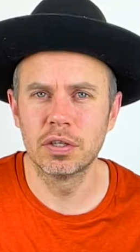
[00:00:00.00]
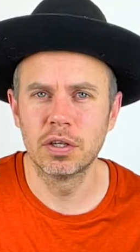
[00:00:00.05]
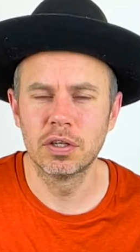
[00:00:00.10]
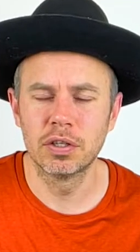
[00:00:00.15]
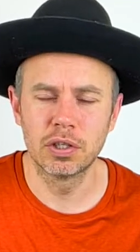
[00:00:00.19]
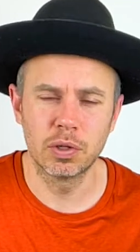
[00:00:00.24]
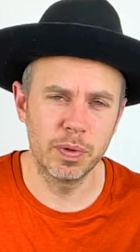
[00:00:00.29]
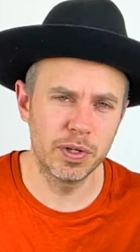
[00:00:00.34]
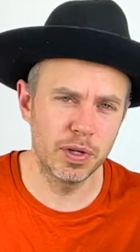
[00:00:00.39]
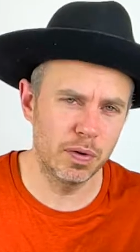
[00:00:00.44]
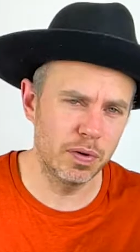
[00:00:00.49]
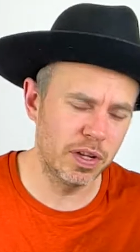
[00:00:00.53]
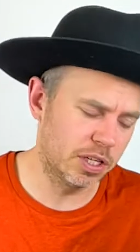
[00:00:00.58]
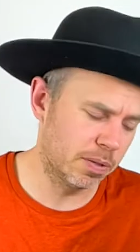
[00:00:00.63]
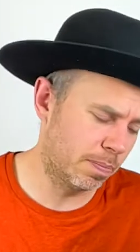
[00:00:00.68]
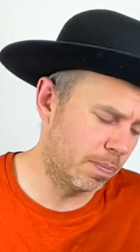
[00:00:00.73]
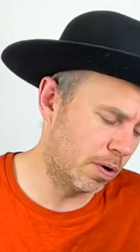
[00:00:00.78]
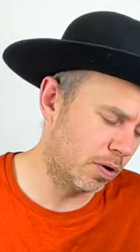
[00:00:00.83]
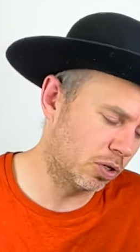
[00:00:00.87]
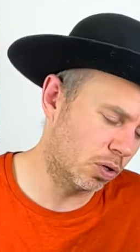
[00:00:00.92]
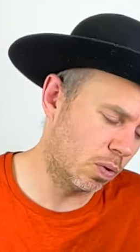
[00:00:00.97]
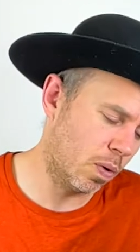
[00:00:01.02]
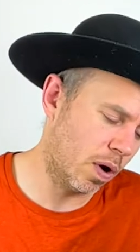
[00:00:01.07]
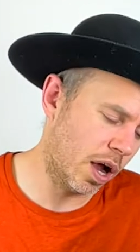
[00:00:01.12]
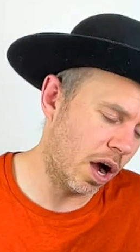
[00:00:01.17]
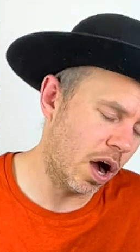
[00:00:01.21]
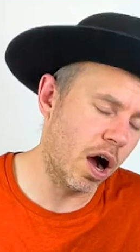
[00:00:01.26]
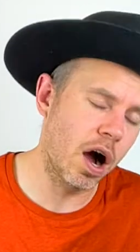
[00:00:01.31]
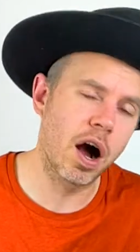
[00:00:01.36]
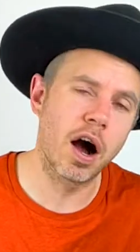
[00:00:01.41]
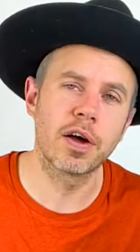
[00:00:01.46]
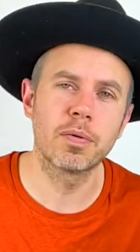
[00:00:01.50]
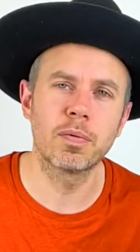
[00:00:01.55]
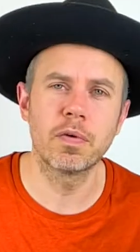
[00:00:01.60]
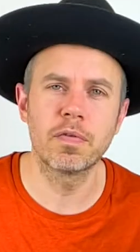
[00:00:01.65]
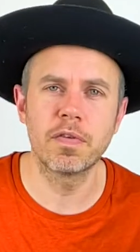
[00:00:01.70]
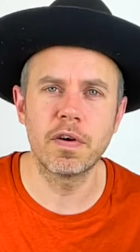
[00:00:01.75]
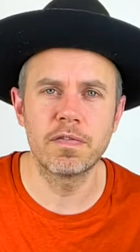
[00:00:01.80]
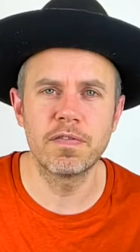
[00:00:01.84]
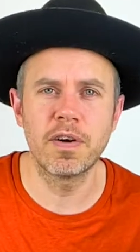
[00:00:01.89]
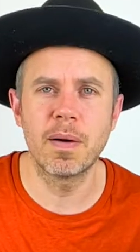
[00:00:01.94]
so we do need to push quite hard with
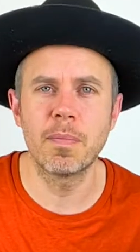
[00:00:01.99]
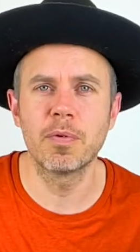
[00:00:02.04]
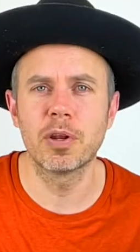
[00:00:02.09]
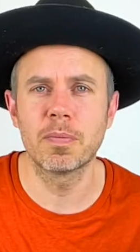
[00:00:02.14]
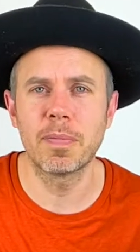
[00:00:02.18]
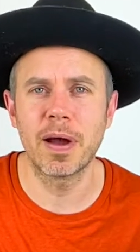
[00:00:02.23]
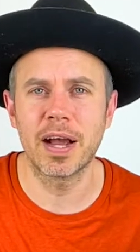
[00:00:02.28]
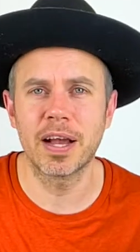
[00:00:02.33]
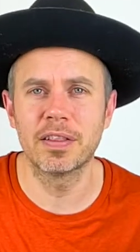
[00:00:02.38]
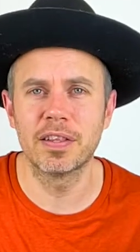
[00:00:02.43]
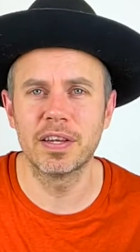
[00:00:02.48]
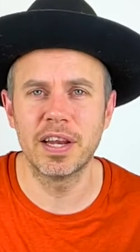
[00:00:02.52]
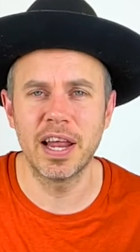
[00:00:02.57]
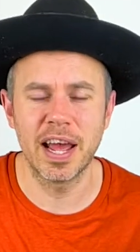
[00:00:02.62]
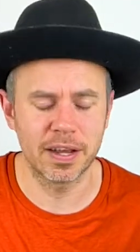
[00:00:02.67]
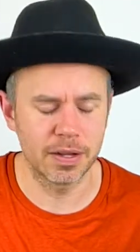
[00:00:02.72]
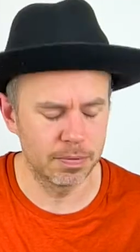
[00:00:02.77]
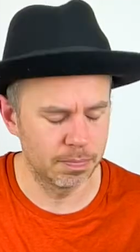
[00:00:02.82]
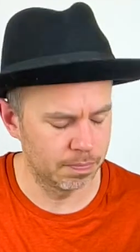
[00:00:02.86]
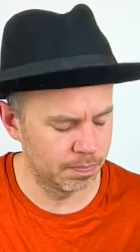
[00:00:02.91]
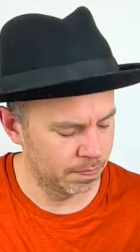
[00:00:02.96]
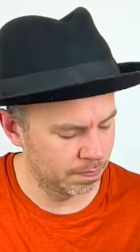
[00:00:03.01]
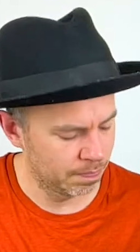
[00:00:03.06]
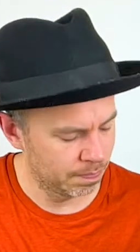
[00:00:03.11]
our thumb on the back of the neck.